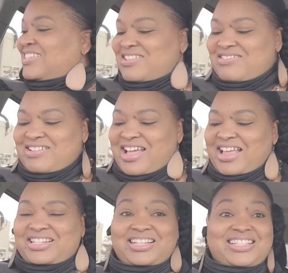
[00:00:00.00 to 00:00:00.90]
Who
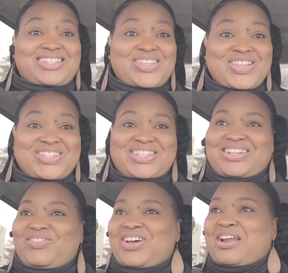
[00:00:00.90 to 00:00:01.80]
got your
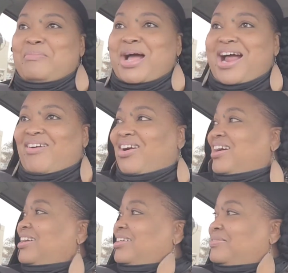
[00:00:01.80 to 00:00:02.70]
sister for tomorrow?
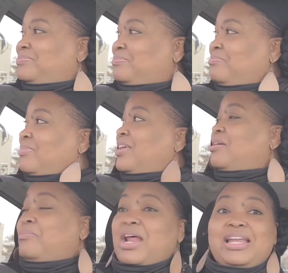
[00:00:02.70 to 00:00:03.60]

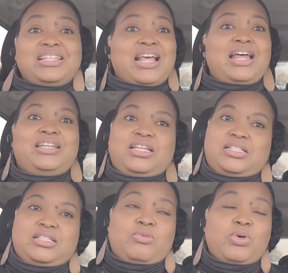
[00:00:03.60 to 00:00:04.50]
but I did I
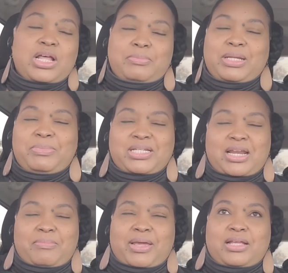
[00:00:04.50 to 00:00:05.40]
did say well I'm, let me take
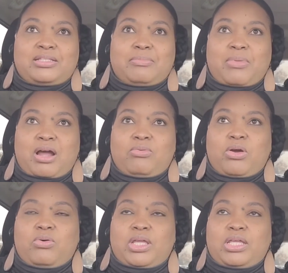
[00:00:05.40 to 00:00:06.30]
that back
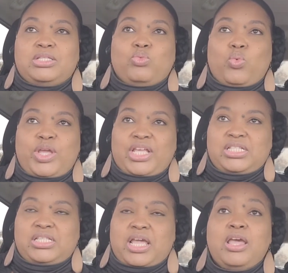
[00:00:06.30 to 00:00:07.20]
tomorrow is
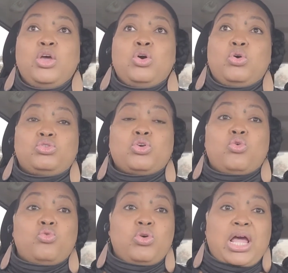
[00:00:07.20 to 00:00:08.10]
Wednesday who
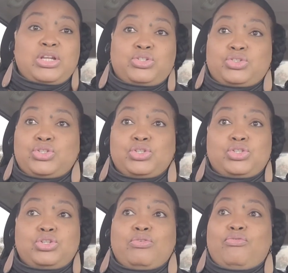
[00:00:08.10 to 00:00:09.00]
so who got your
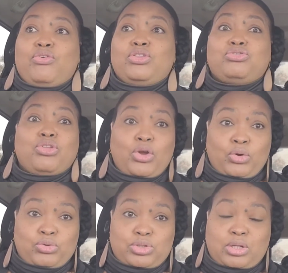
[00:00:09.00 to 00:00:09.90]
sister for
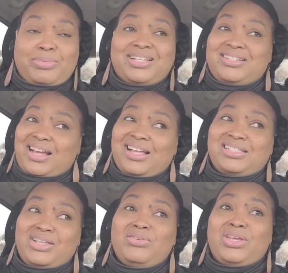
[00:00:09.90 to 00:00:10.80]
Thursday because like I
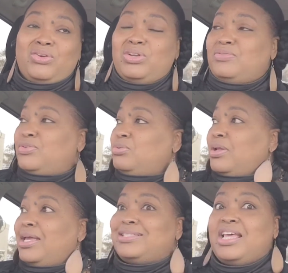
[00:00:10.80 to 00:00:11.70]
said you can eat on this for two
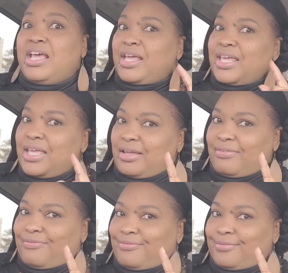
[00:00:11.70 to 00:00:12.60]
days if